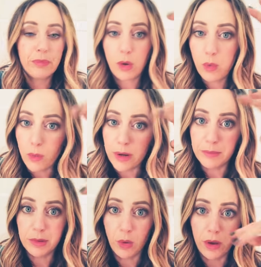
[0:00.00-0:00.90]
quote
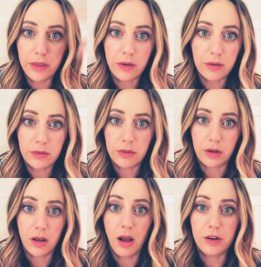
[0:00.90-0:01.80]
employ their their
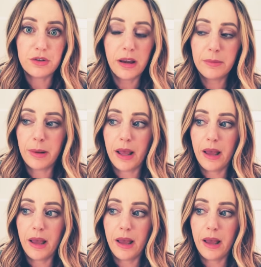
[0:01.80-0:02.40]
contract, but I